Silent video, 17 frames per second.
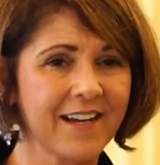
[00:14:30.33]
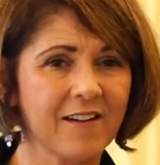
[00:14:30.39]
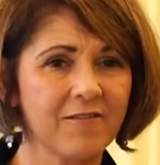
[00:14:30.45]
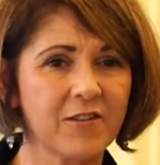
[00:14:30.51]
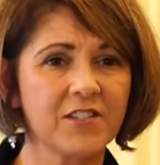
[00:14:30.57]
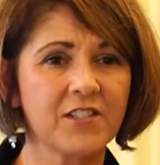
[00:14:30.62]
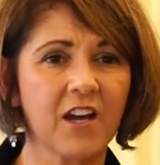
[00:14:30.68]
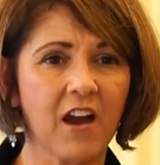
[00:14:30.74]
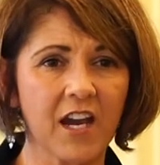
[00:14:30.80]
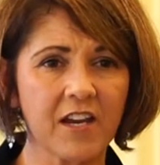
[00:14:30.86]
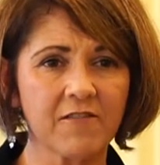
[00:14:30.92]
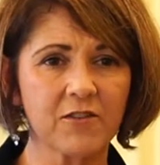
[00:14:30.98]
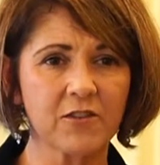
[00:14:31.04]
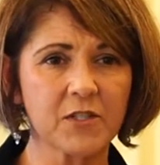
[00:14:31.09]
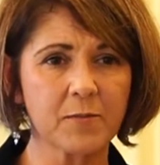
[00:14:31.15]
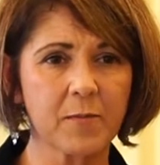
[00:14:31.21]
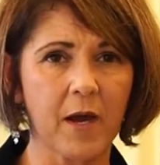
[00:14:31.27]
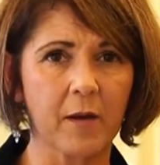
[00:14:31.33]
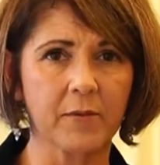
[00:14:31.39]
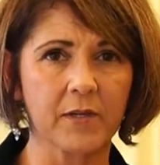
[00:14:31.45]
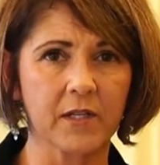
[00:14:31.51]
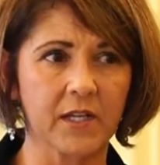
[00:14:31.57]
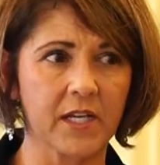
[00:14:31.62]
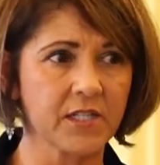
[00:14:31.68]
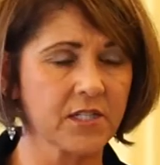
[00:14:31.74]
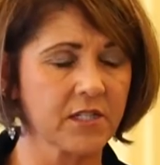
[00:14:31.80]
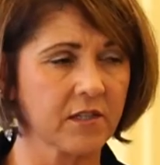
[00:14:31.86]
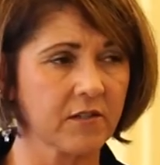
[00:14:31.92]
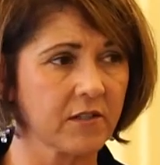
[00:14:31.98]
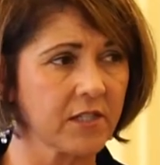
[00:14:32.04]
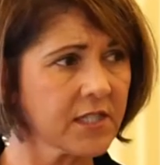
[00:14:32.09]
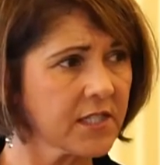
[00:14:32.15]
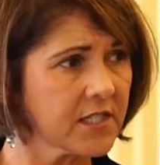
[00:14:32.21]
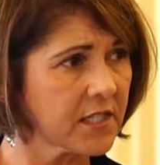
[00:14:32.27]
of a diverse population that
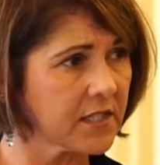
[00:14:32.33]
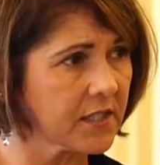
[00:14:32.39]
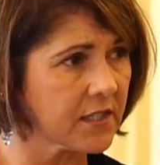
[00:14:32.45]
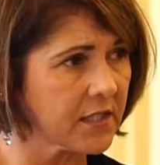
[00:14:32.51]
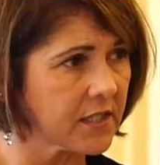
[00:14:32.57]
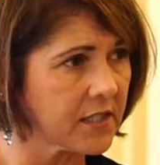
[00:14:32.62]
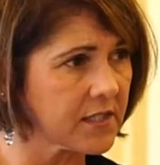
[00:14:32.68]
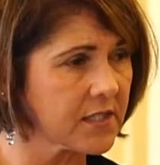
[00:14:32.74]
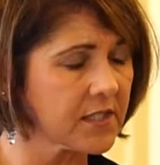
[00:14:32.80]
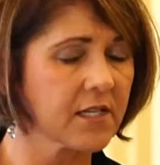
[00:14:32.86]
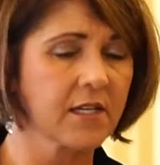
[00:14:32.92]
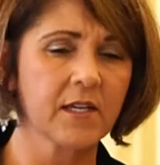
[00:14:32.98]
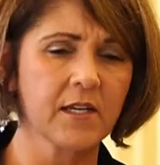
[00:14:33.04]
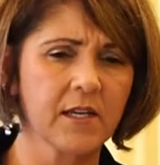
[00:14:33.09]
are listening to this,